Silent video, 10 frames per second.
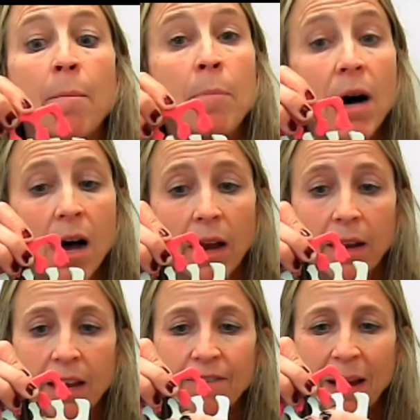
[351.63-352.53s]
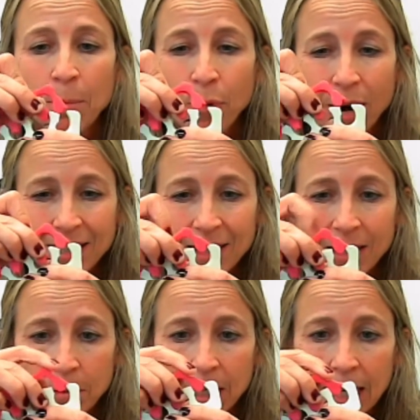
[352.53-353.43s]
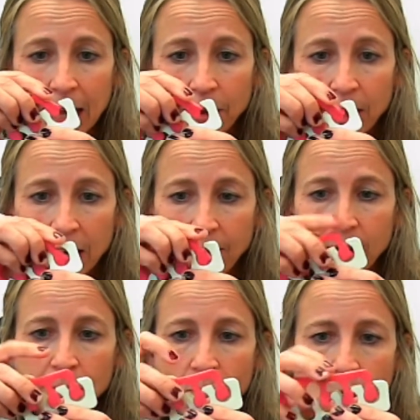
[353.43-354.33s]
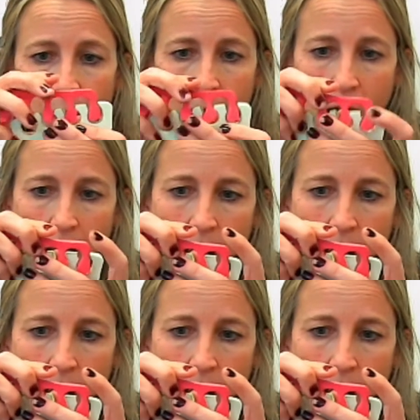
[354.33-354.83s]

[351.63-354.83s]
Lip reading: But if I press them together even more,